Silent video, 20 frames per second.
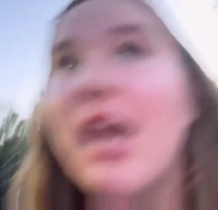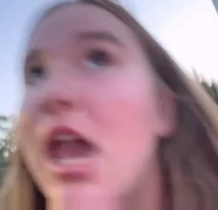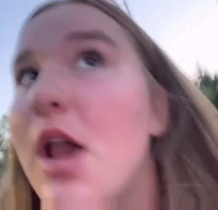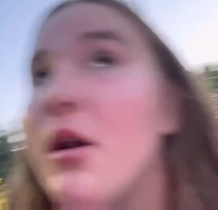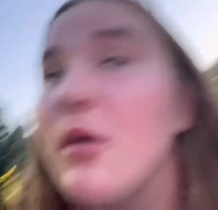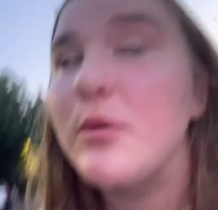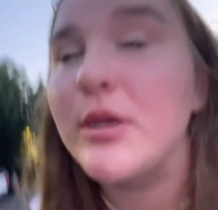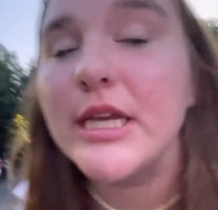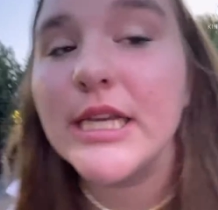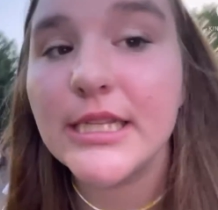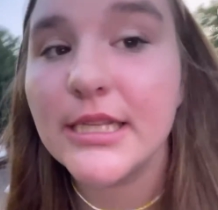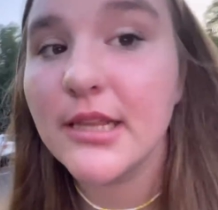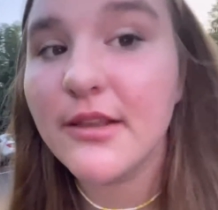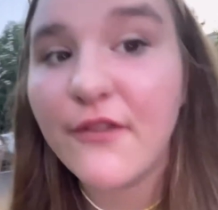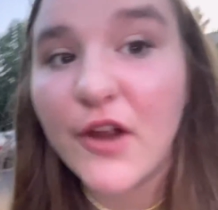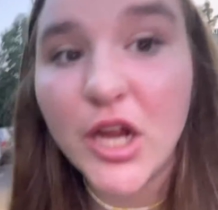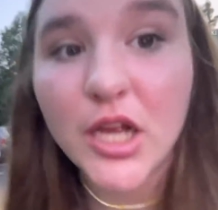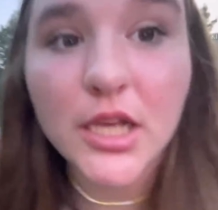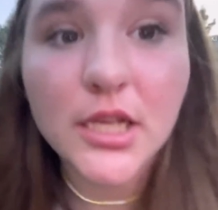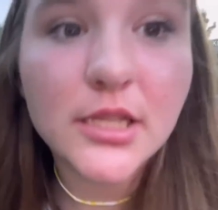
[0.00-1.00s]
And we're bringing it to the
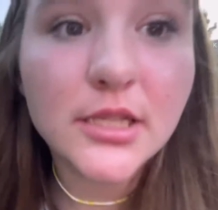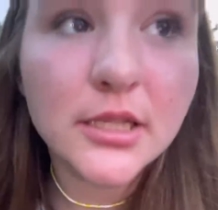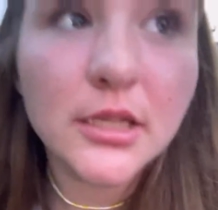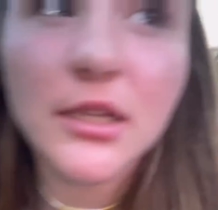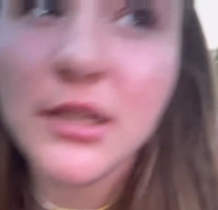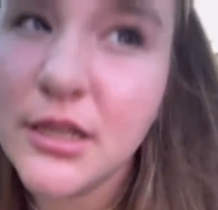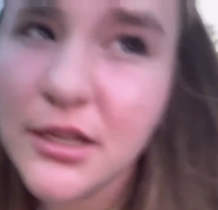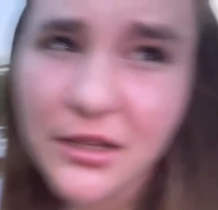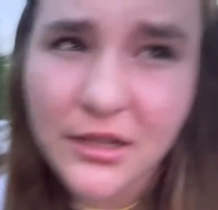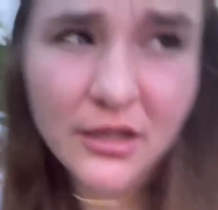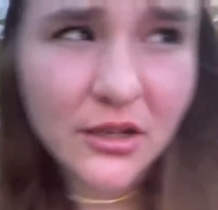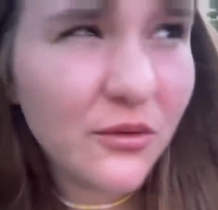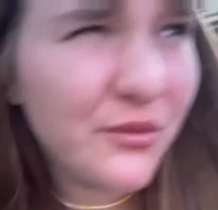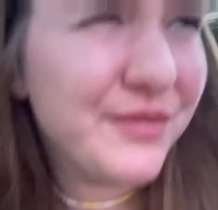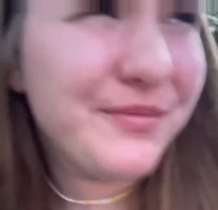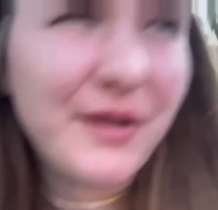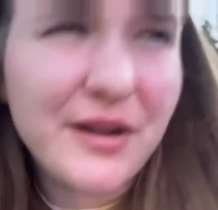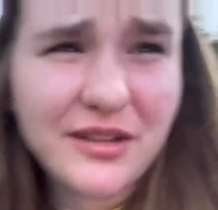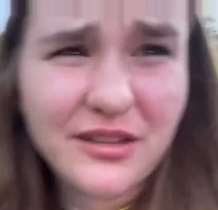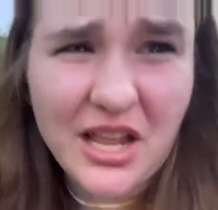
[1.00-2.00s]
front because we
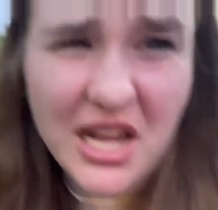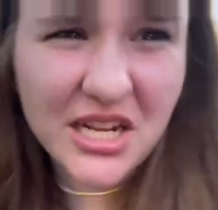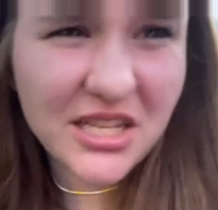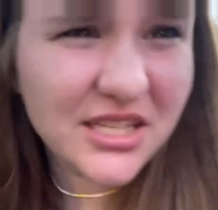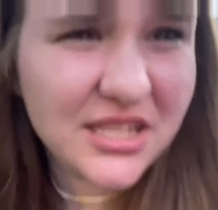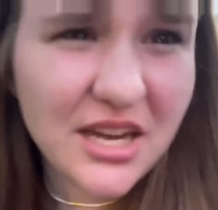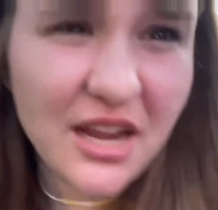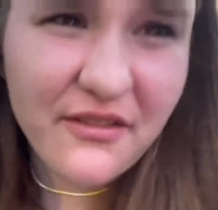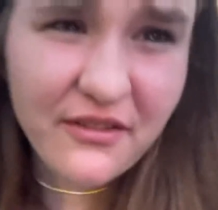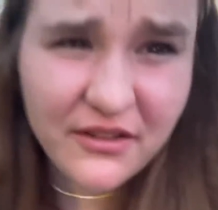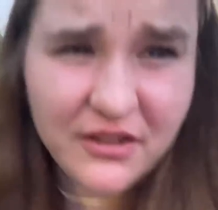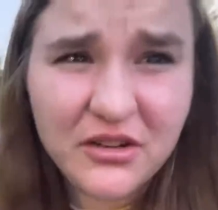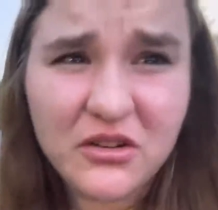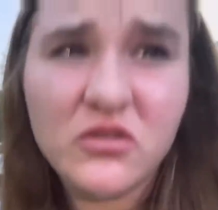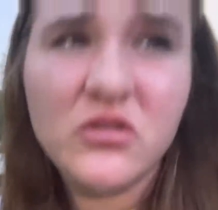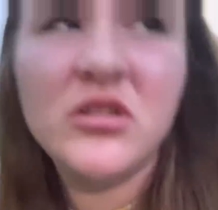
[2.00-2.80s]
bought a lot of stuff and